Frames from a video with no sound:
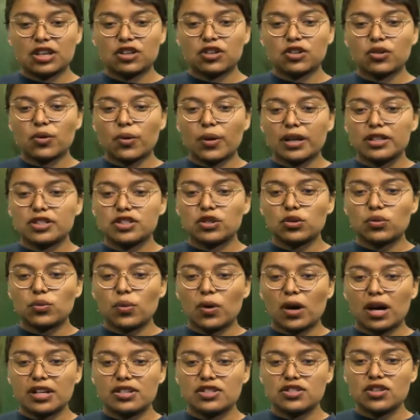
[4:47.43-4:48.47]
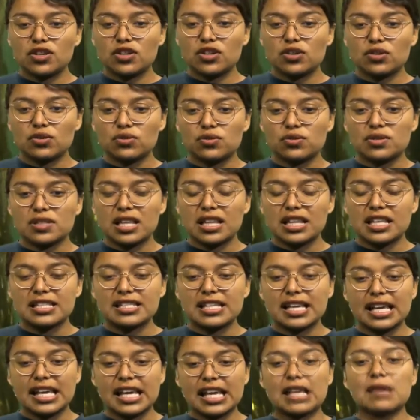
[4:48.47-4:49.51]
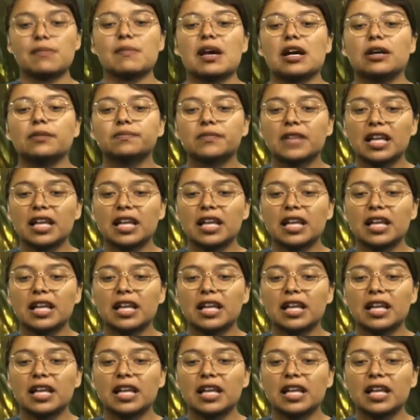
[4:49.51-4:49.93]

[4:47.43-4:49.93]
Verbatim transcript: you're going to want to use this email.